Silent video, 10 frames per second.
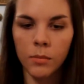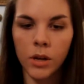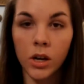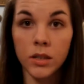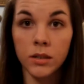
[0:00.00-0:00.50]

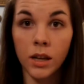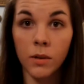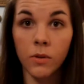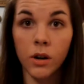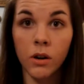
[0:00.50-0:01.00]
because
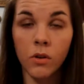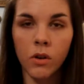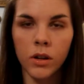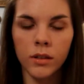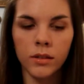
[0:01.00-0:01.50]
they were
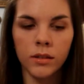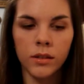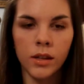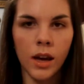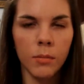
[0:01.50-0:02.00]
on
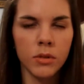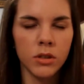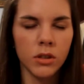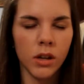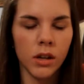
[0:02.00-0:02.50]
the
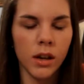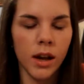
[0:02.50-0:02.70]
Amazon,